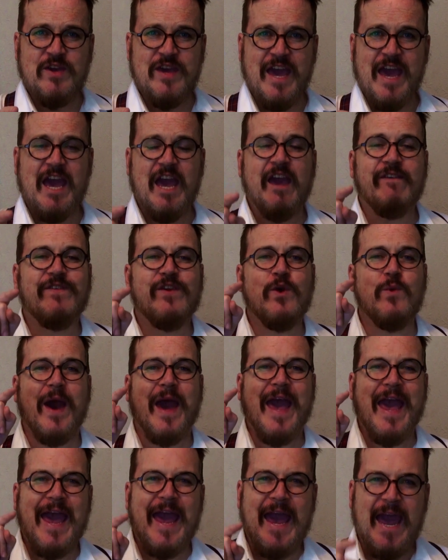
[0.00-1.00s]
yeah, if you
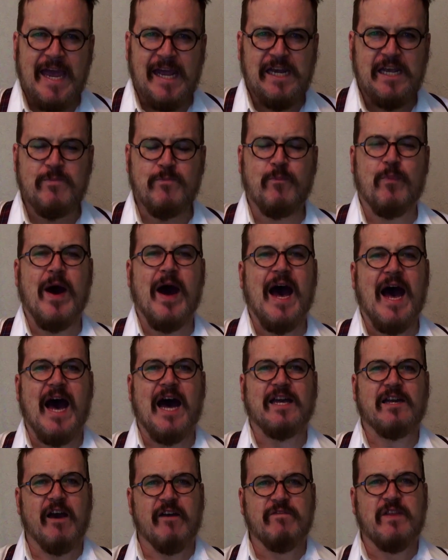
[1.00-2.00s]
were any
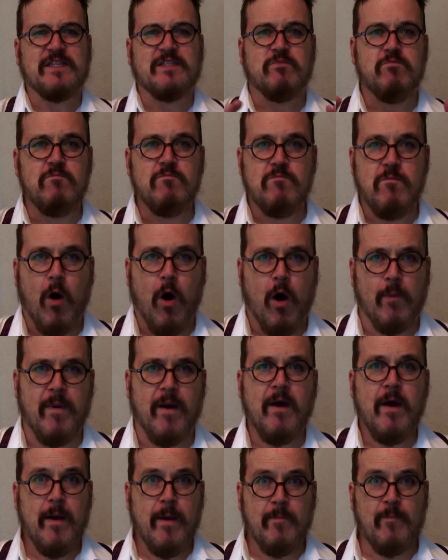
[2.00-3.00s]
part of this
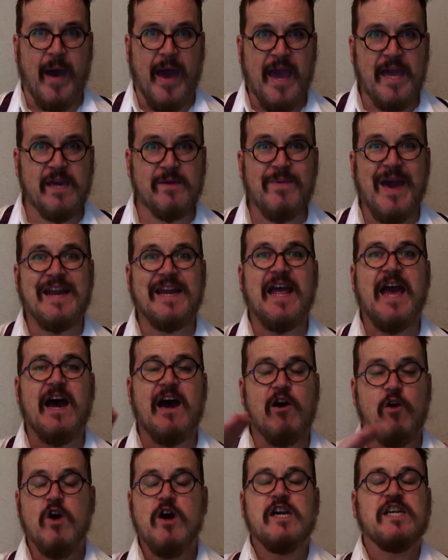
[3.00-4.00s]
mob baying about
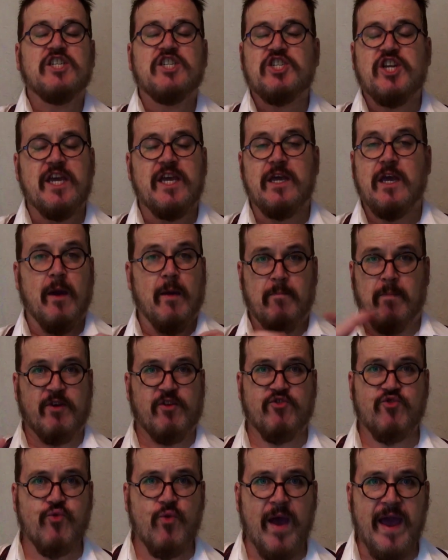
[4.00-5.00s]
how she
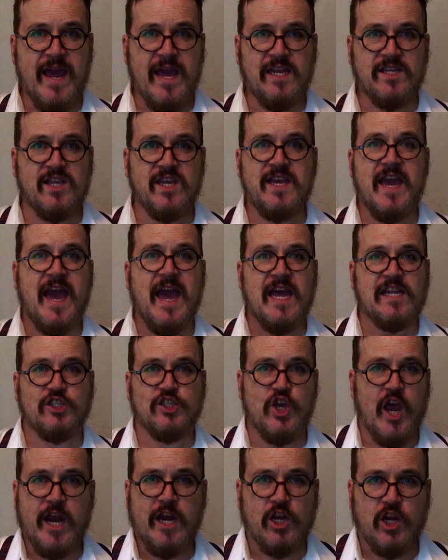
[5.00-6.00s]
betrayed the
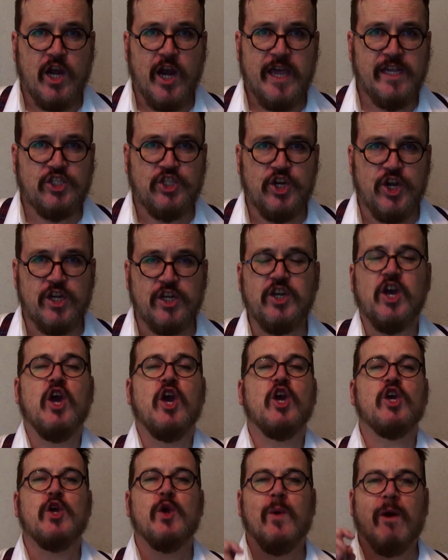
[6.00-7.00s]
ANZAC legend,
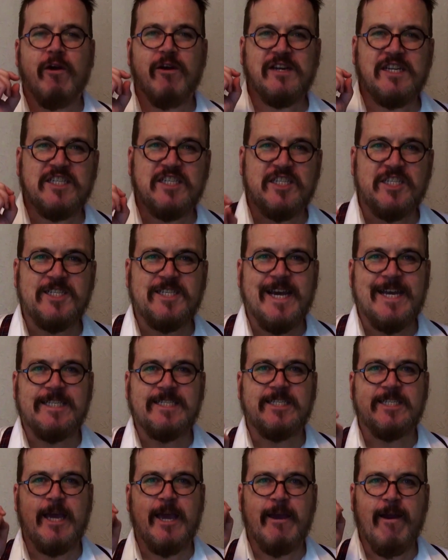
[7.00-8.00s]
you are a
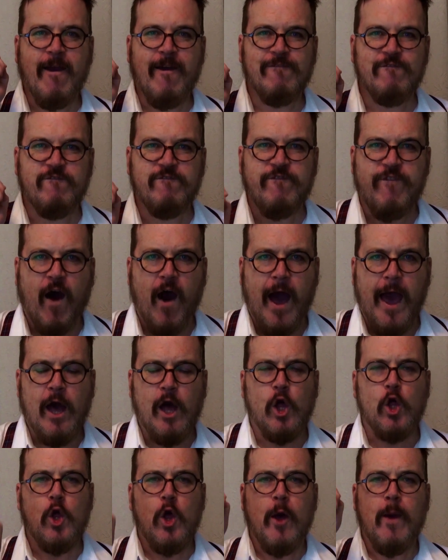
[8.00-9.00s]
disgusting,
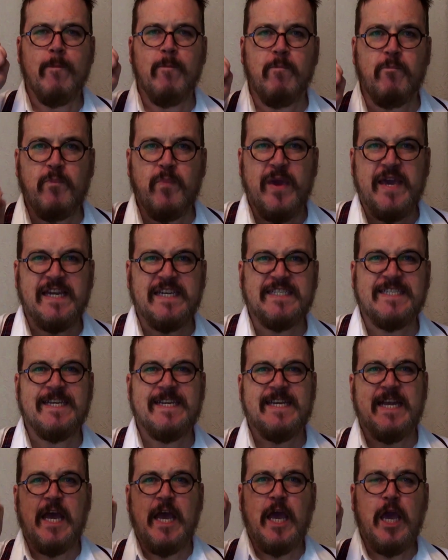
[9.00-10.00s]
vile,
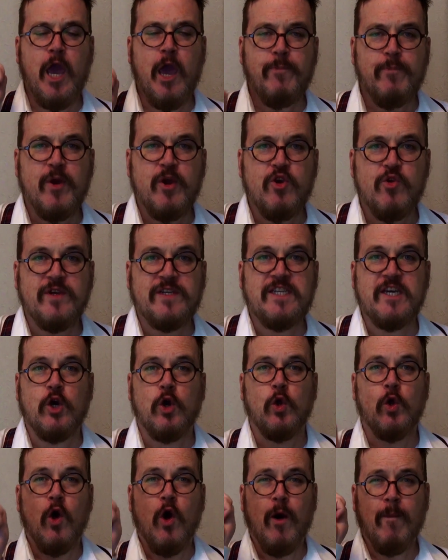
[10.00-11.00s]
bigoted,
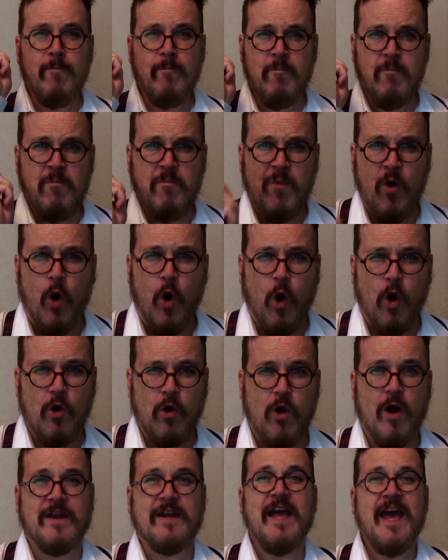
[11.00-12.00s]
hypocritical
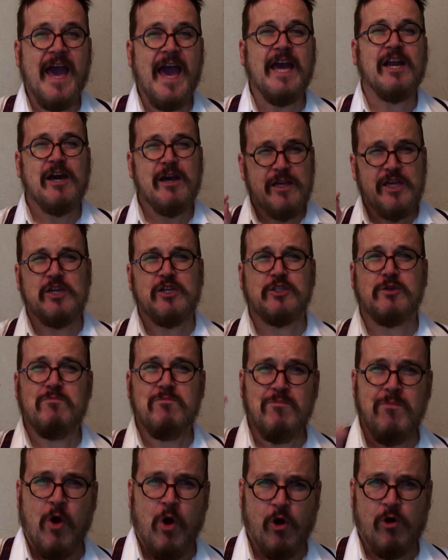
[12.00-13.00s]
moron. And I use
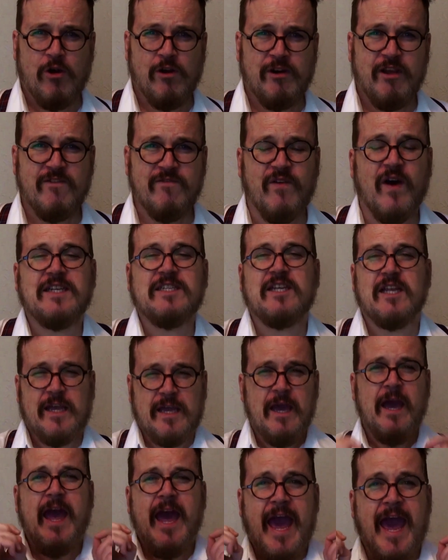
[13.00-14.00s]
moron
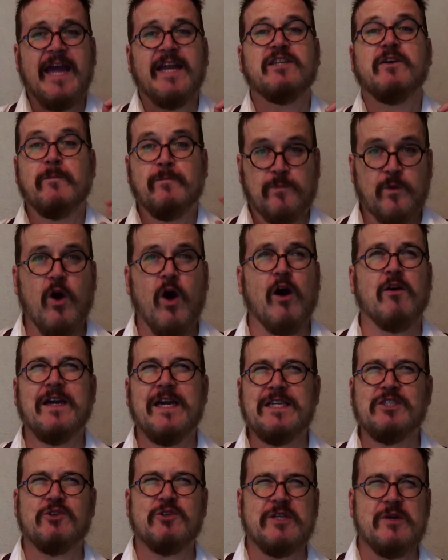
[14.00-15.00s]
advisedly. And, oh,
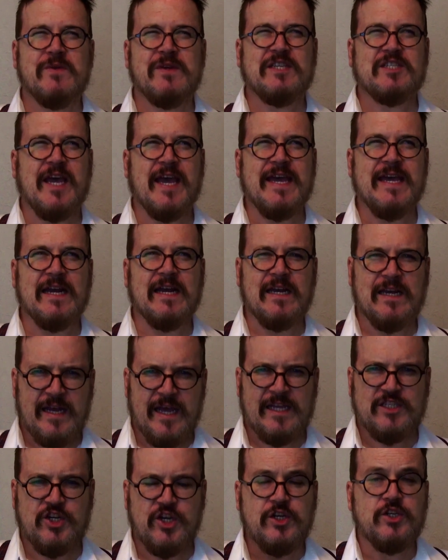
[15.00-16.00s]
interesting when you say
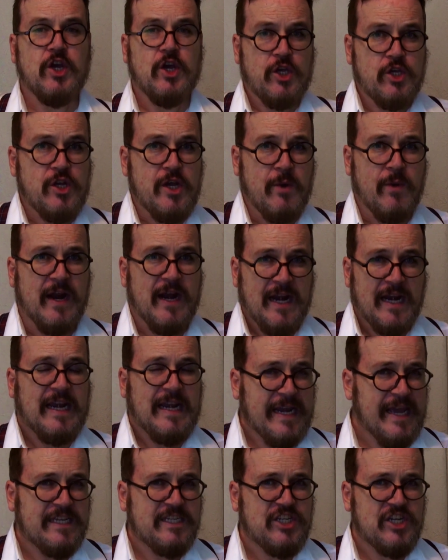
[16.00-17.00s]
legend, you know what
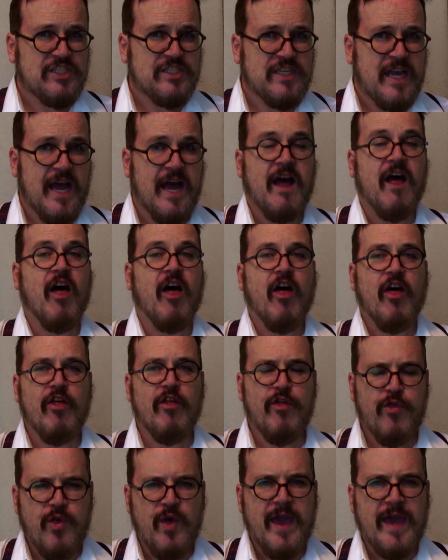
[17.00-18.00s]
legends are?
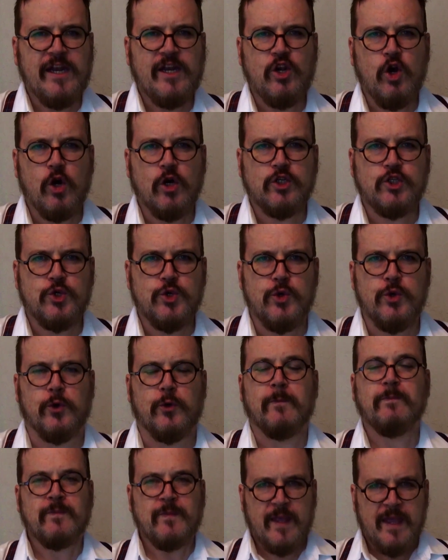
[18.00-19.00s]
They're not
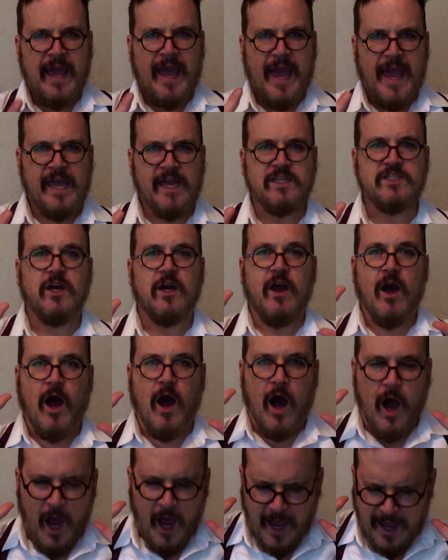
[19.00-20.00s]
true. And
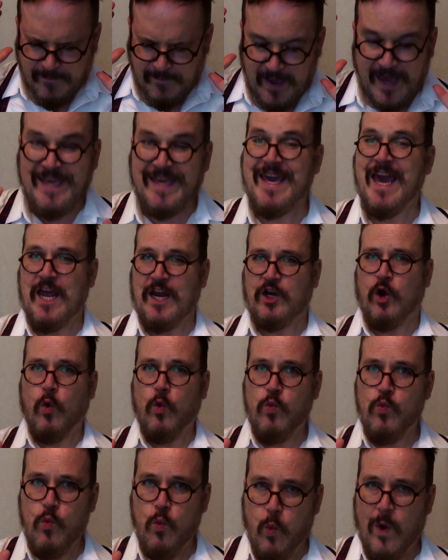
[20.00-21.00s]
I am, again,
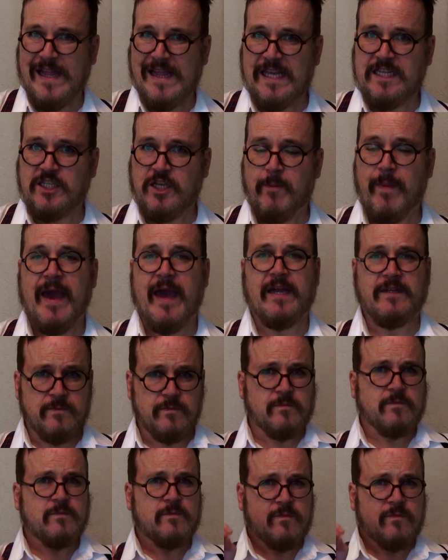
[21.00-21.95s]
willing to bet